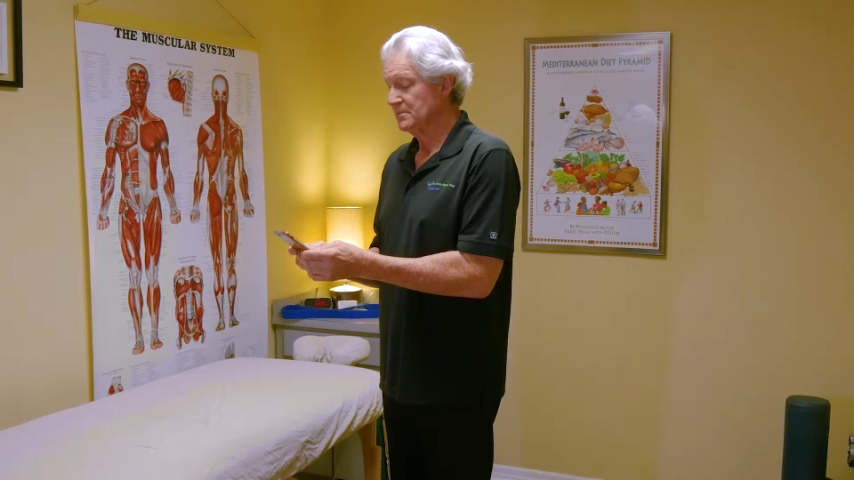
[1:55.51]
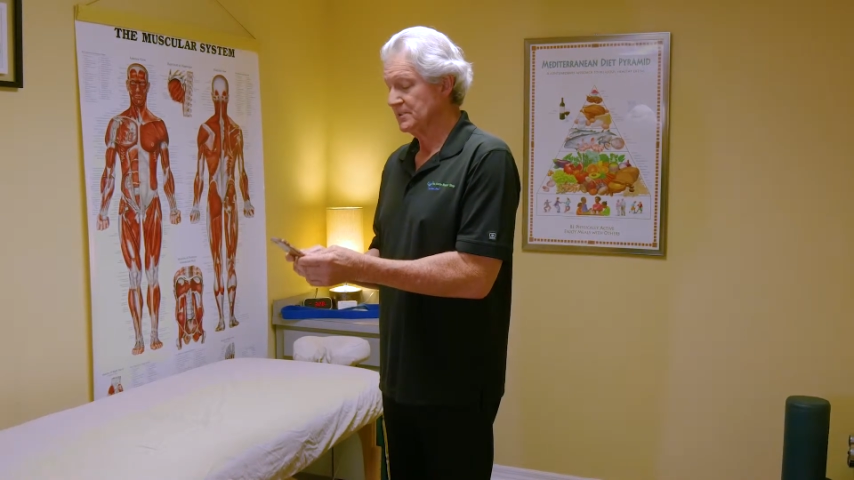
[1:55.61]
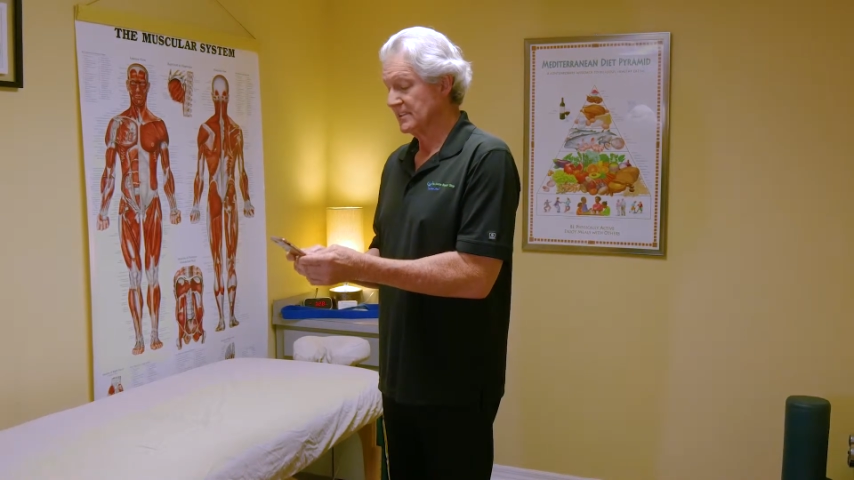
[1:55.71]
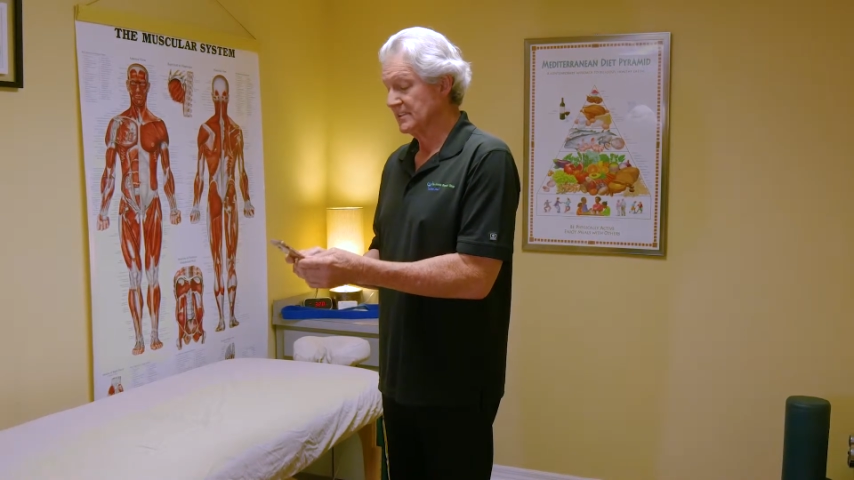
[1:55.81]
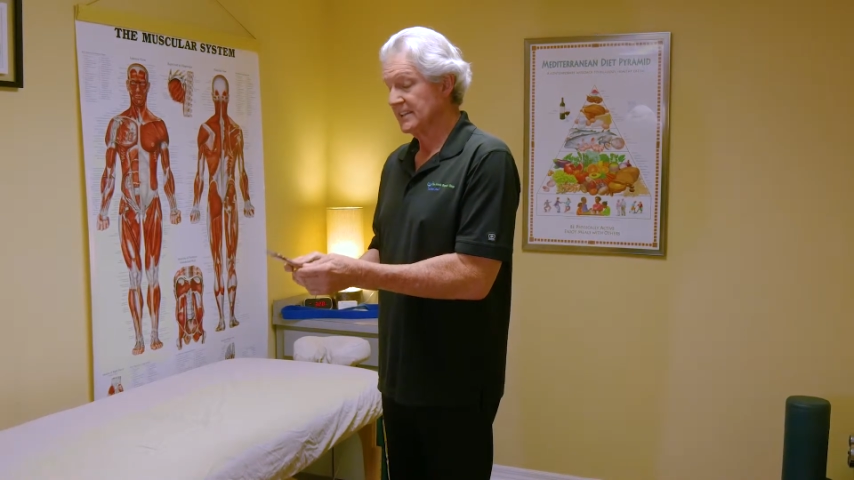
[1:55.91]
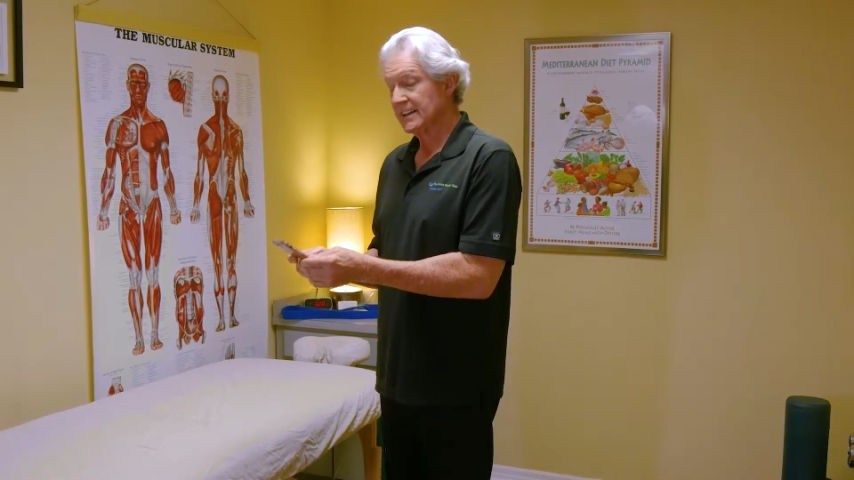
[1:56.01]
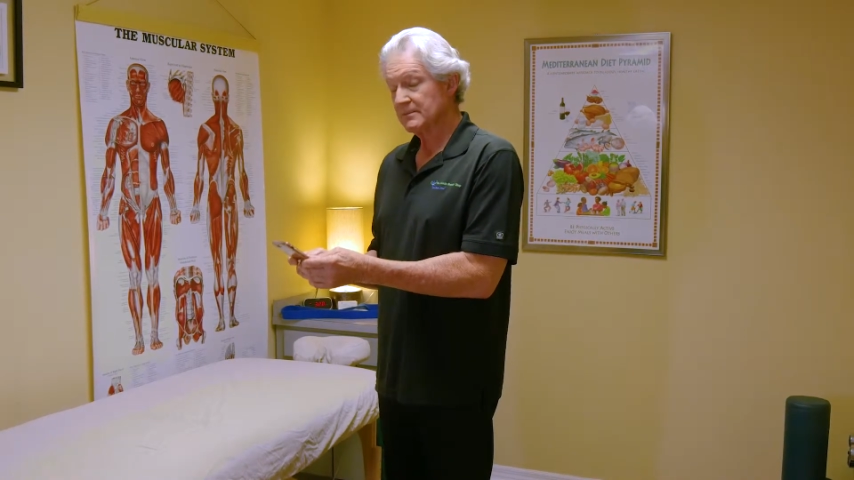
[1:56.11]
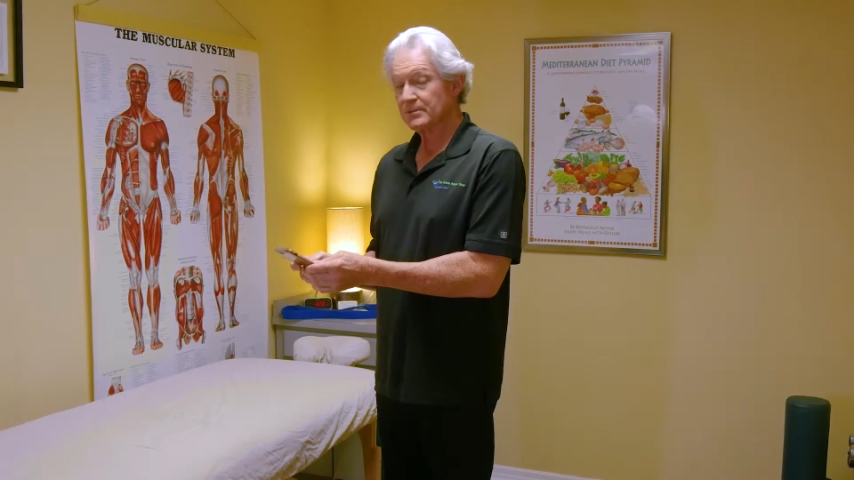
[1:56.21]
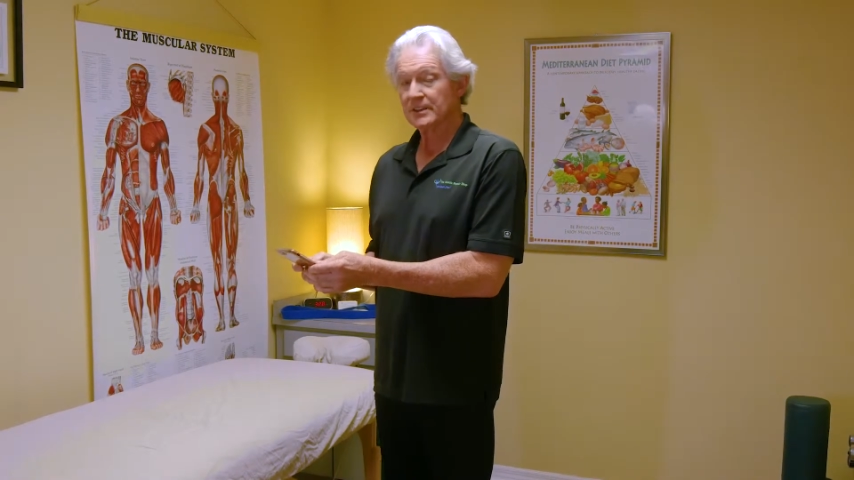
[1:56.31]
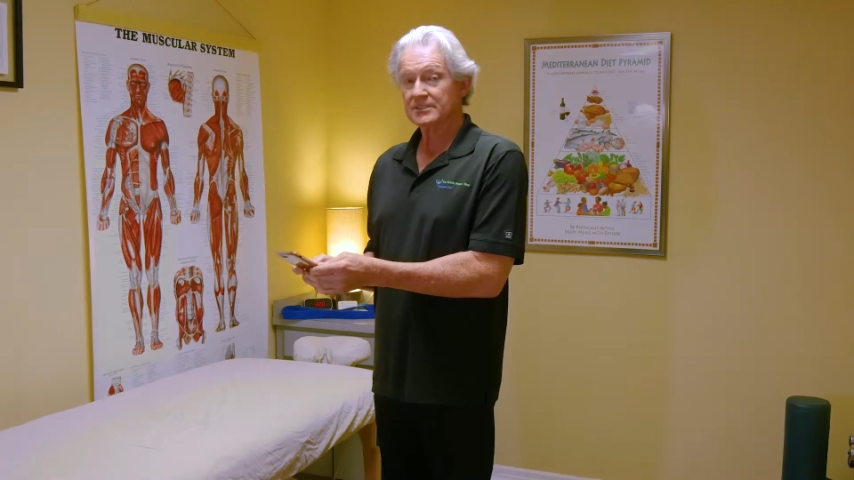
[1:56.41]
puts a lot
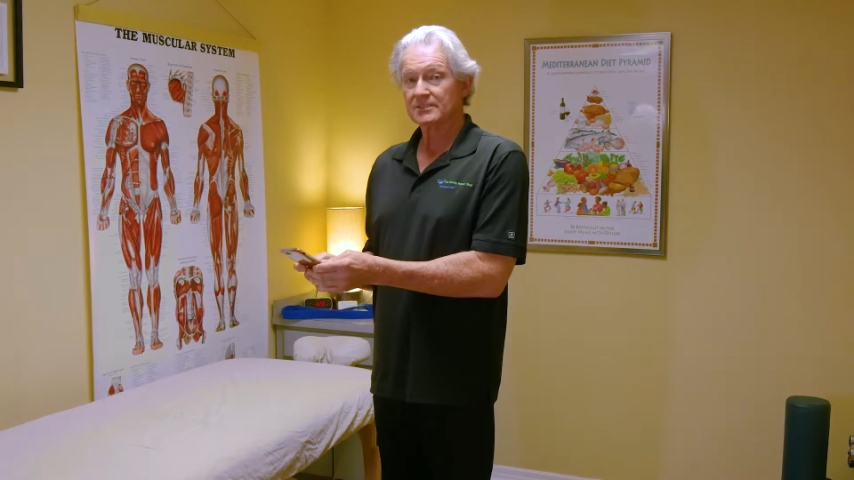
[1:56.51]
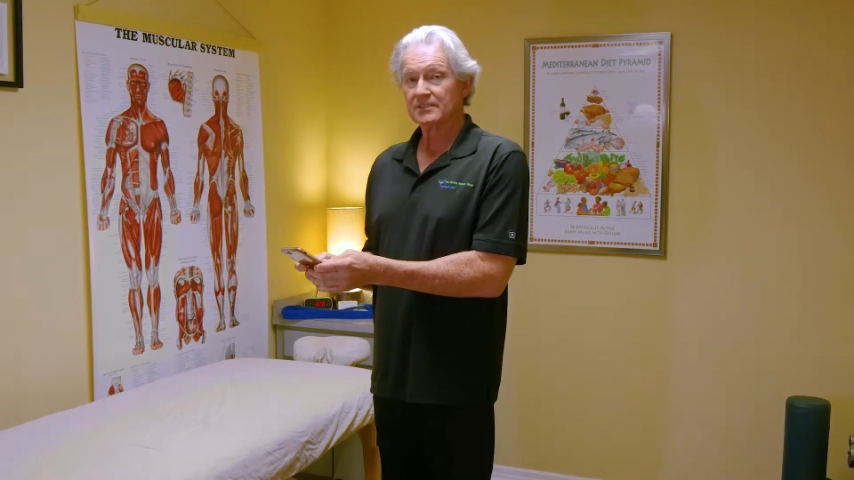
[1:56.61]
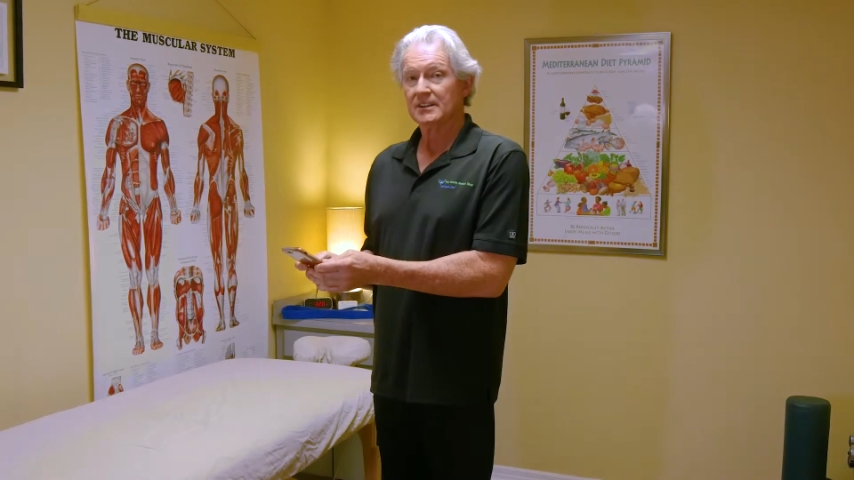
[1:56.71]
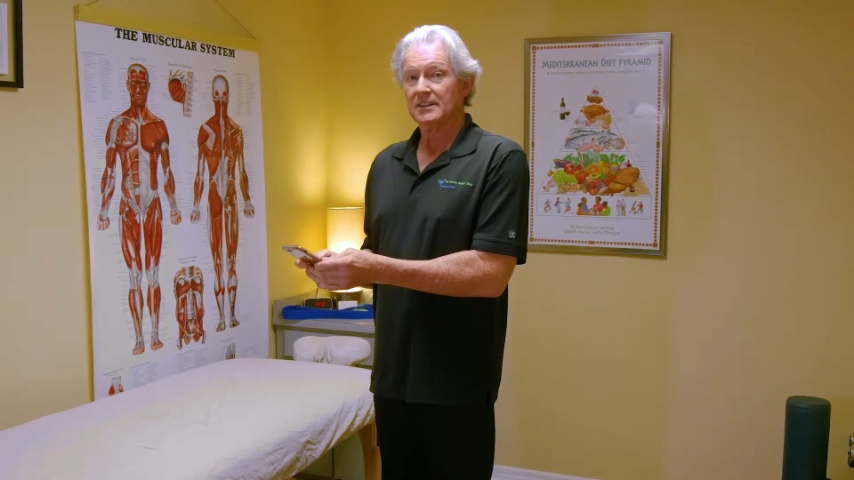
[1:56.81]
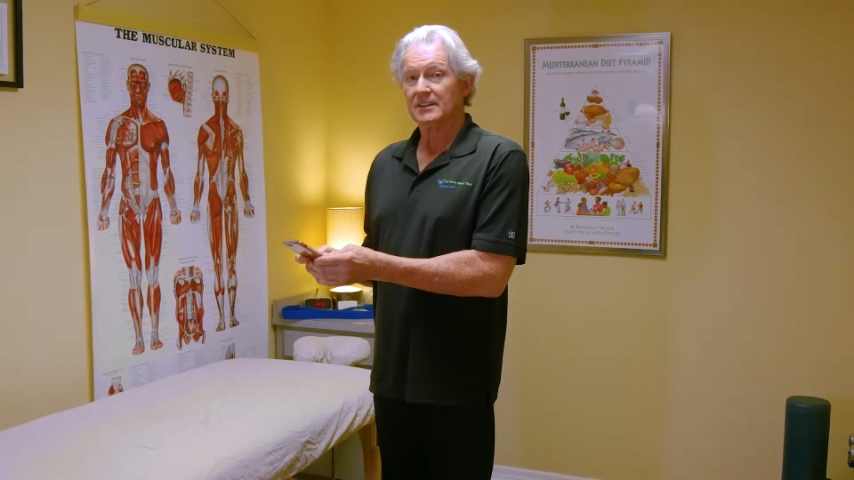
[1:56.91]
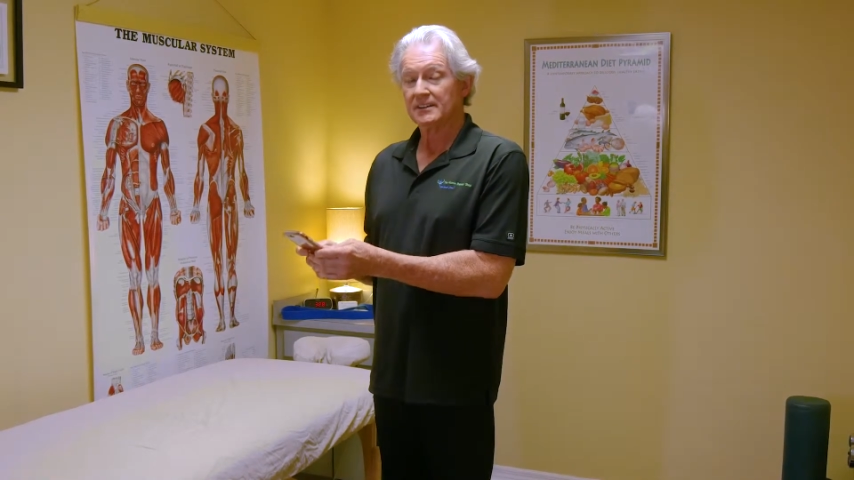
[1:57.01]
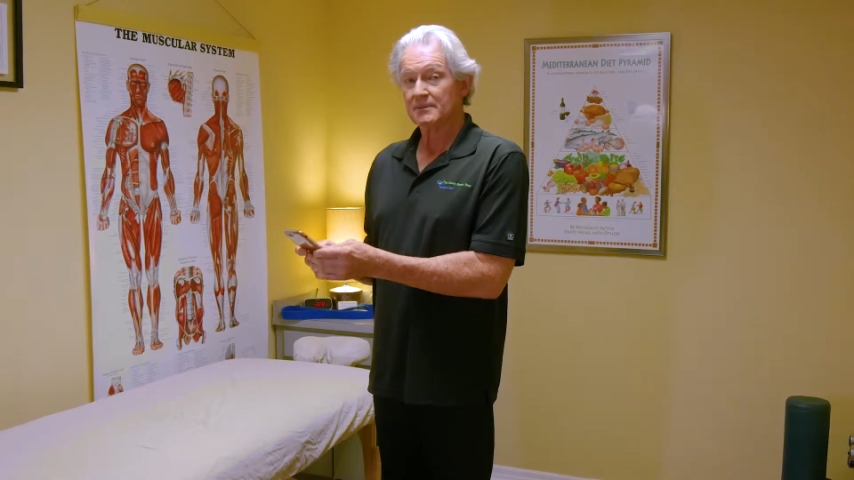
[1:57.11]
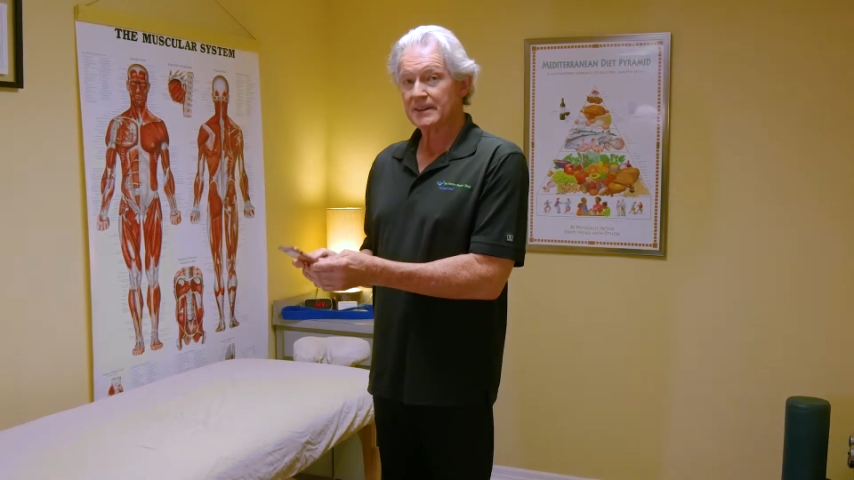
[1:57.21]
of pressure on the